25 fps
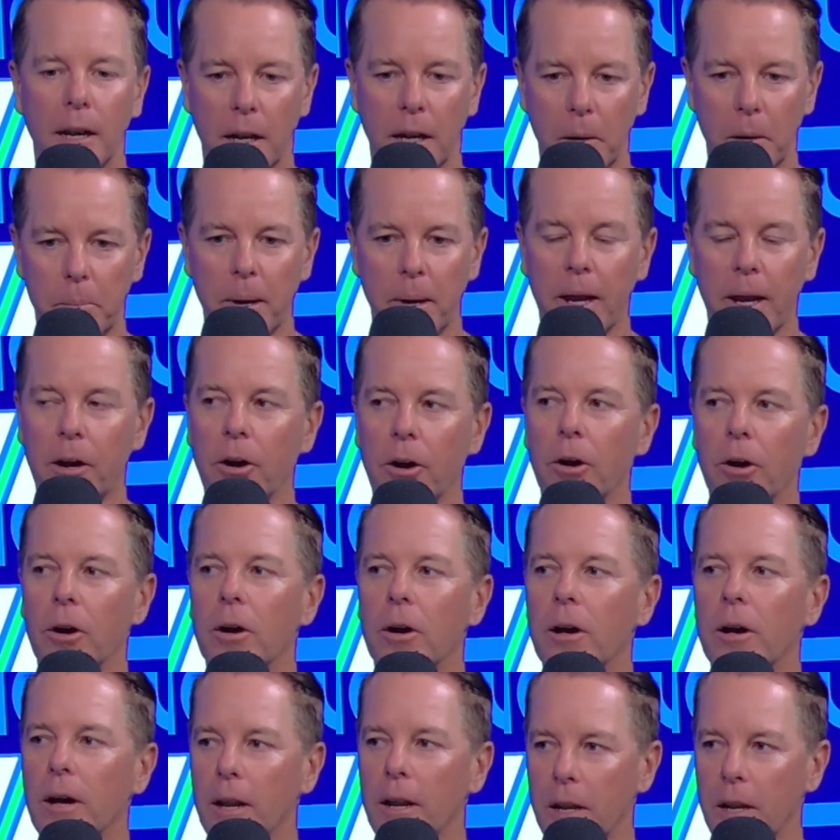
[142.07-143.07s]
a little
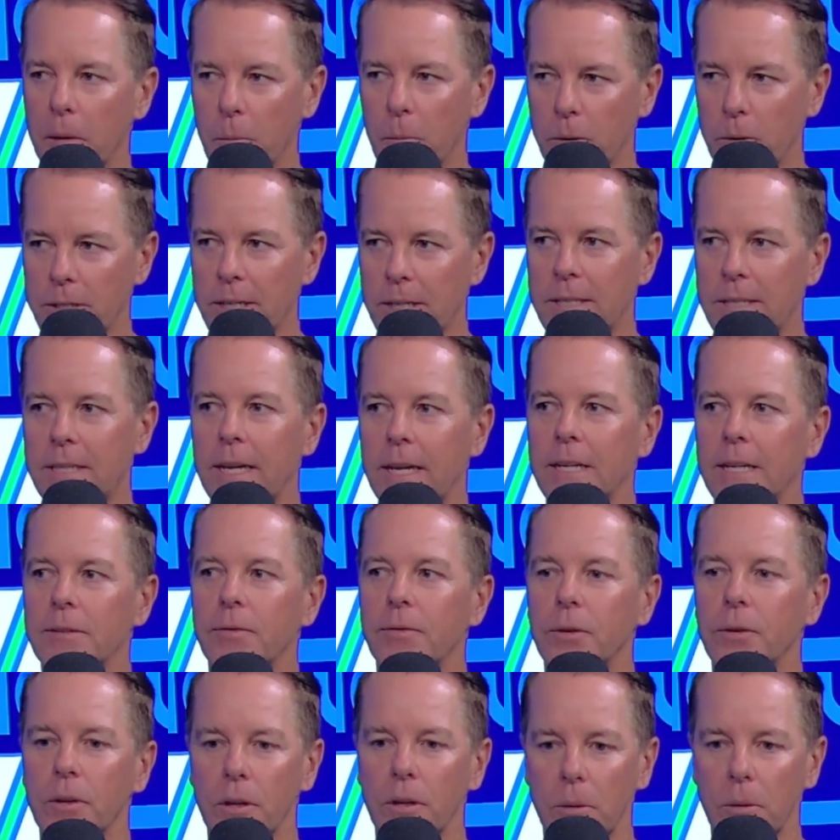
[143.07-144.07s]
bigger, a little more
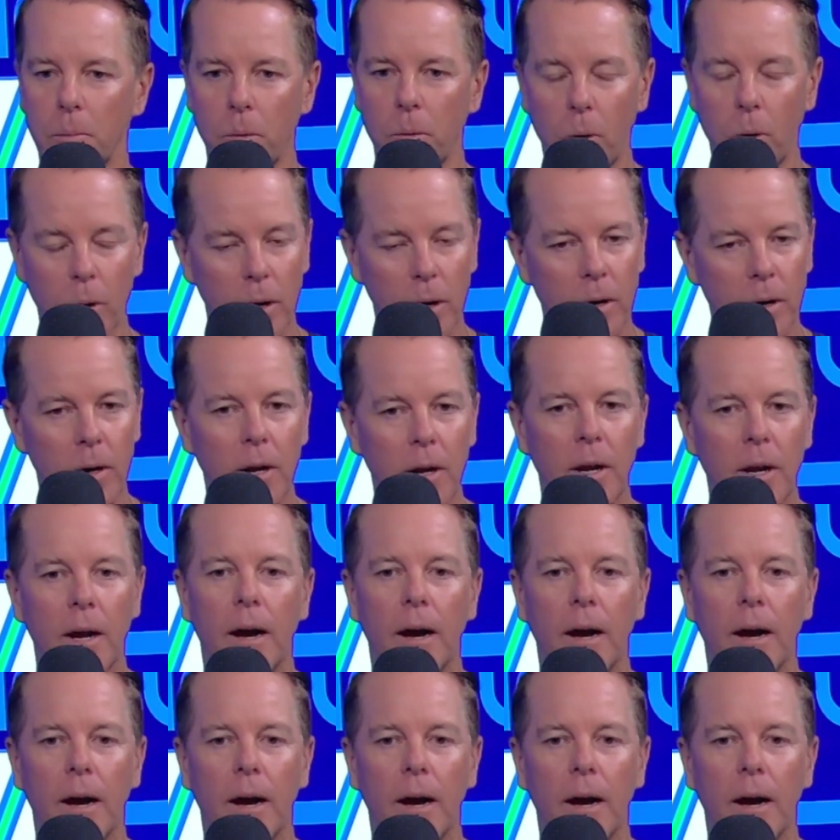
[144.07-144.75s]
successful, a little more